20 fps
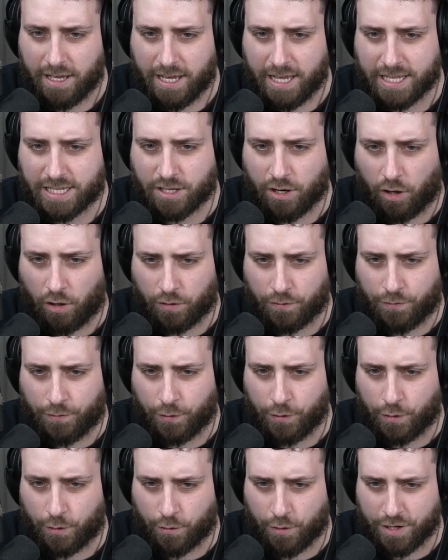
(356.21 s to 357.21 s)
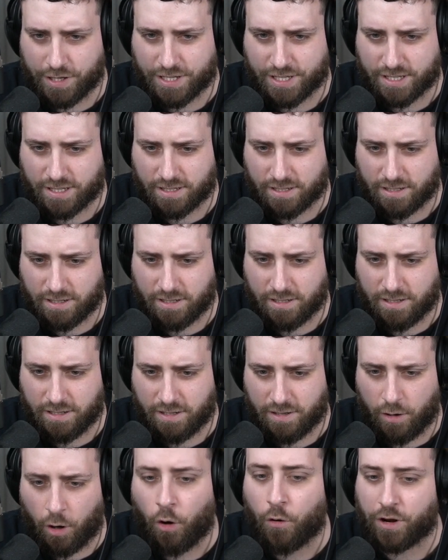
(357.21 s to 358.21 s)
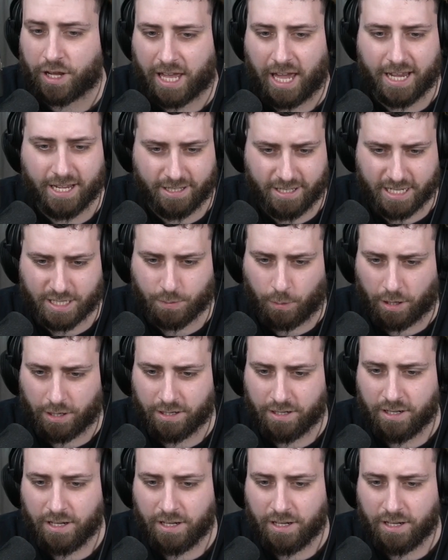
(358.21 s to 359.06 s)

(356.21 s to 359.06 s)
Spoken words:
It's called Thunderous Hurricane, this one.